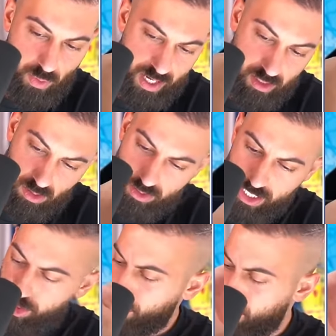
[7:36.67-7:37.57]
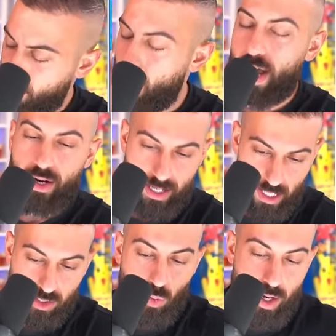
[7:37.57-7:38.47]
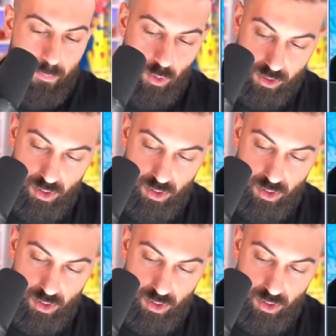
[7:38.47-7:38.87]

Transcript: Wait, that's a, oh yeah, okay. That's the white border